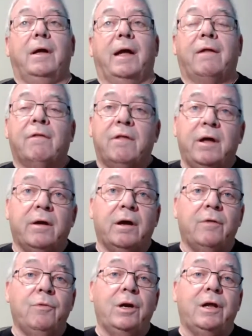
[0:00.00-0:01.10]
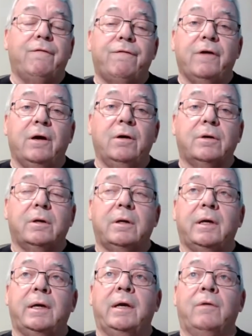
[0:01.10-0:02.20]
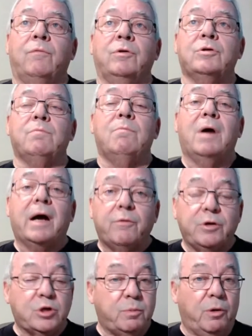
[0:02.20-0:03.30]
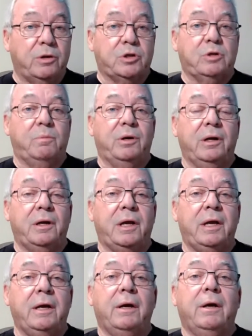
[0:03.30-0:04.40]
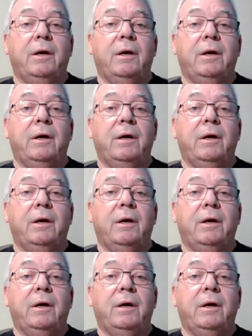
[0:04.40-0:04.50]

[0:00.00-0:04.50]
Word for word: And then I really felt it was my responsibility